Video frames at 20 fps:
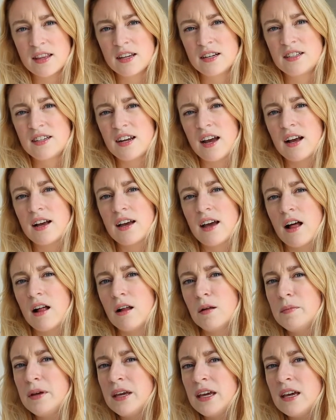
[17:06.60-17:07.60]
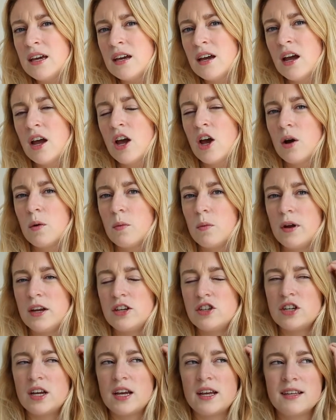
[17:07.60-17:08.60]
the dak galbi,
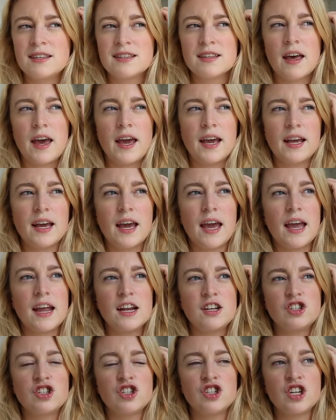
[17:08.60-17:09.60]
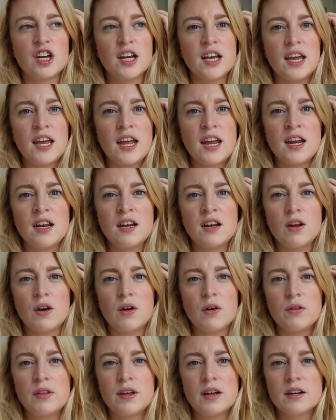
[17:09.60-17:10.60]
which is like a chicken.
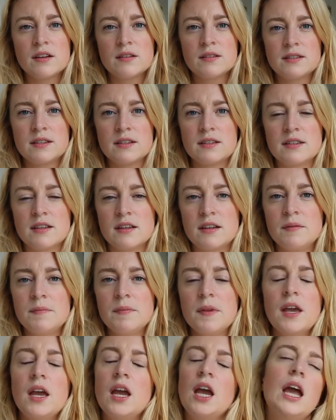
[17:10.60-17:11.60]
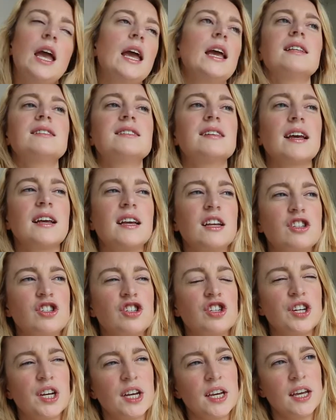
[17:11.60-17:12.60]
Oh, there goes the sun. It's like a
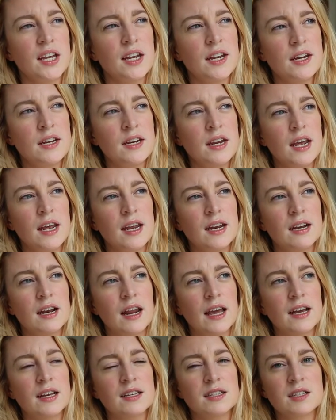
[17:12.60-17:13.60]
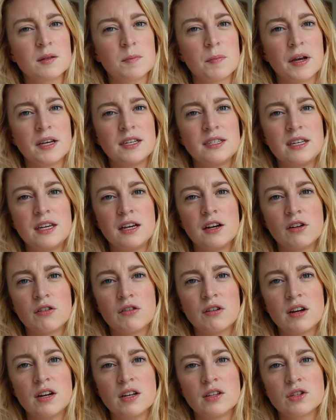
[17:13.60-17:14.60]
chicken in like a spicy
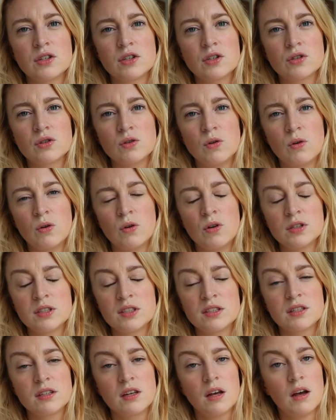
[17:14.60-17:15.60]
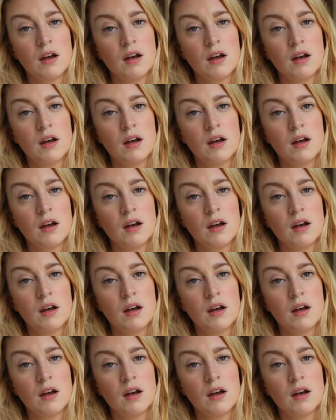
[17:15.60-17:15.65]
Korean sauce.